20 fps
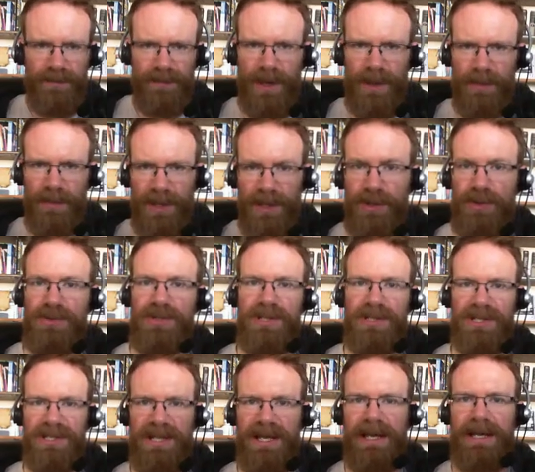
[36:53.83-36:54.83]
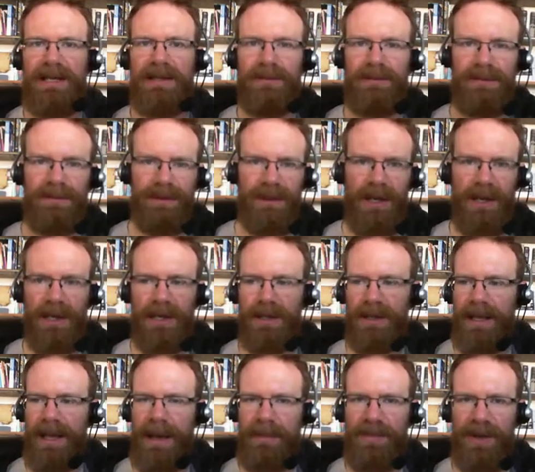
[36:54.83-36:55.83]
now uh, being used to sing uh,
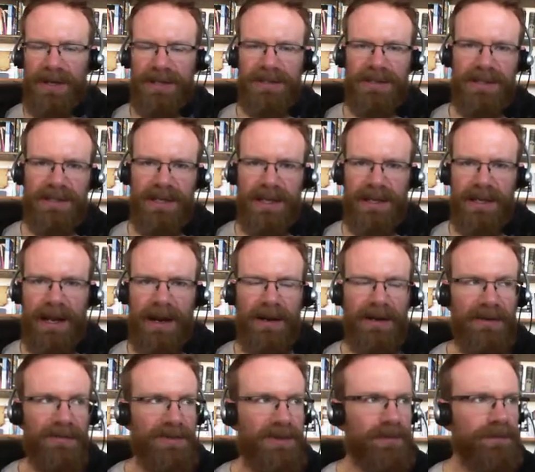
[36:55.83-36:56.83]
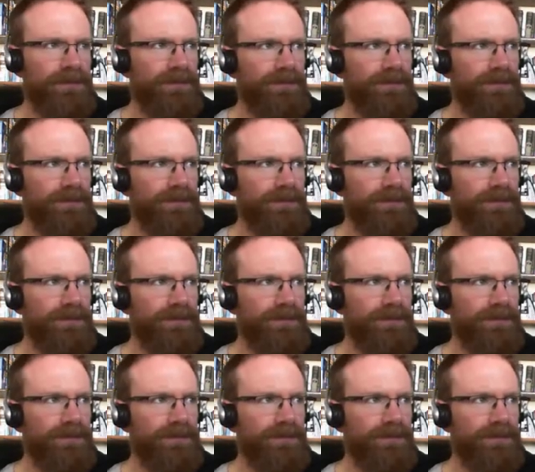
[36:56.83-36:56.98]
epics, to sing narratives,